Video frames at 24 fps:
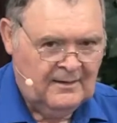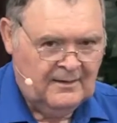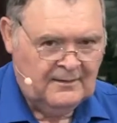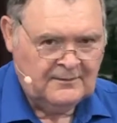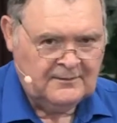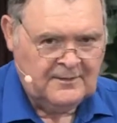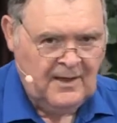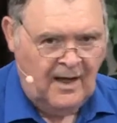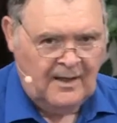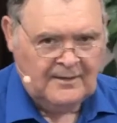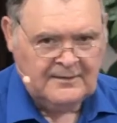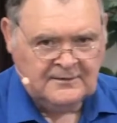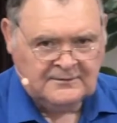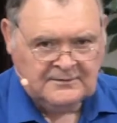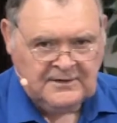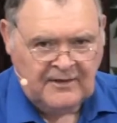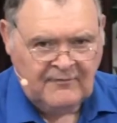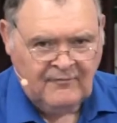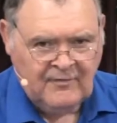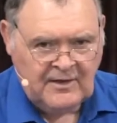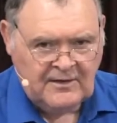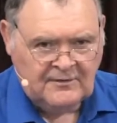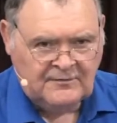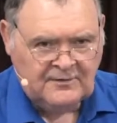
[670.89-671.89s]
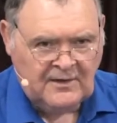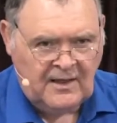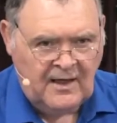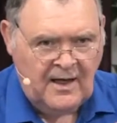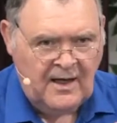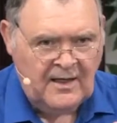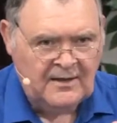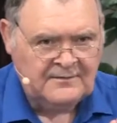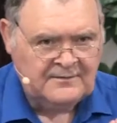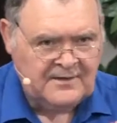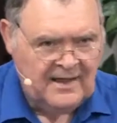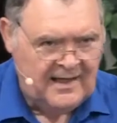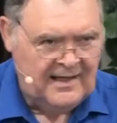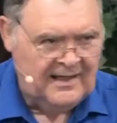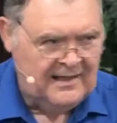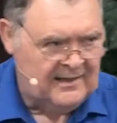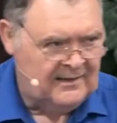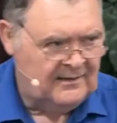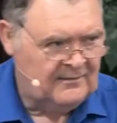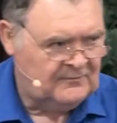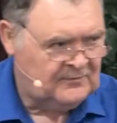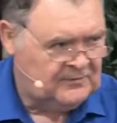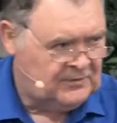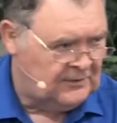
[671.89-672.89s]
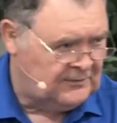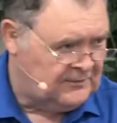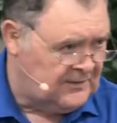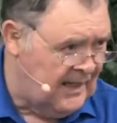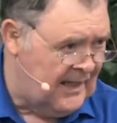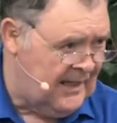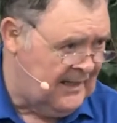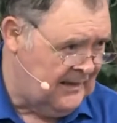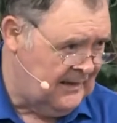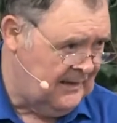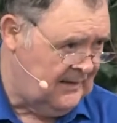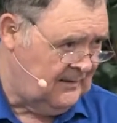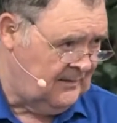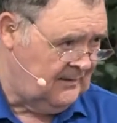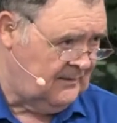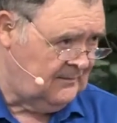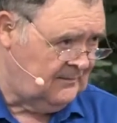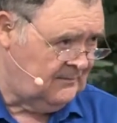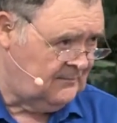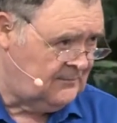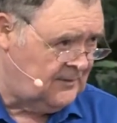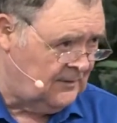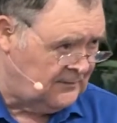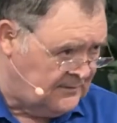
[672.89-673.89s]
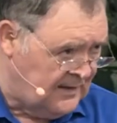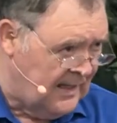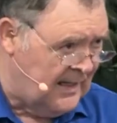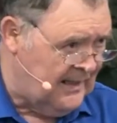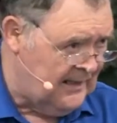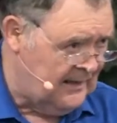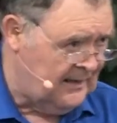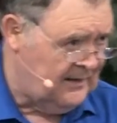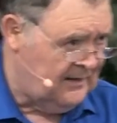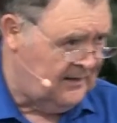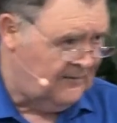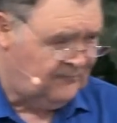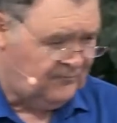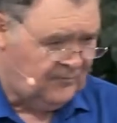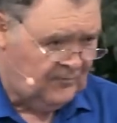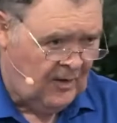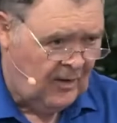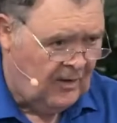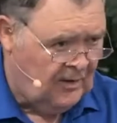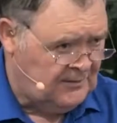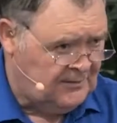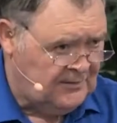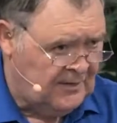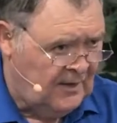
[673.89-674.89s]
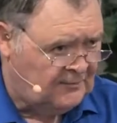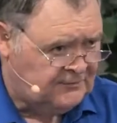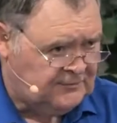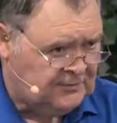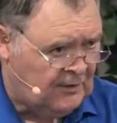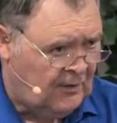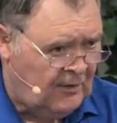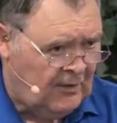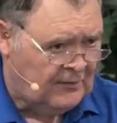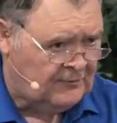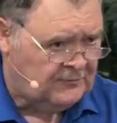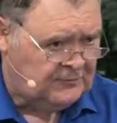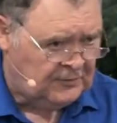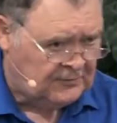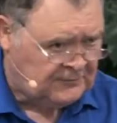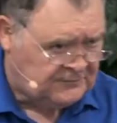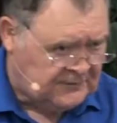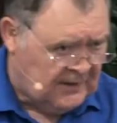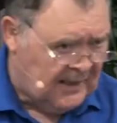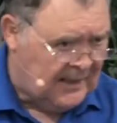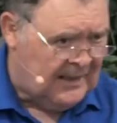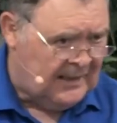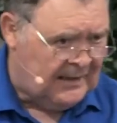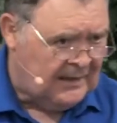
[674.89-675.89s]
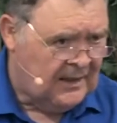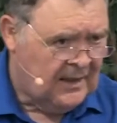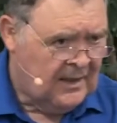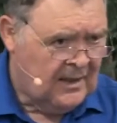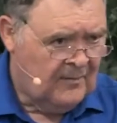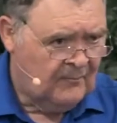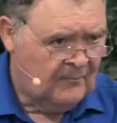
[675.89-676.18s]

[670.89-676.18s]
God has given us a day, today, today. Harden not your heart. Today,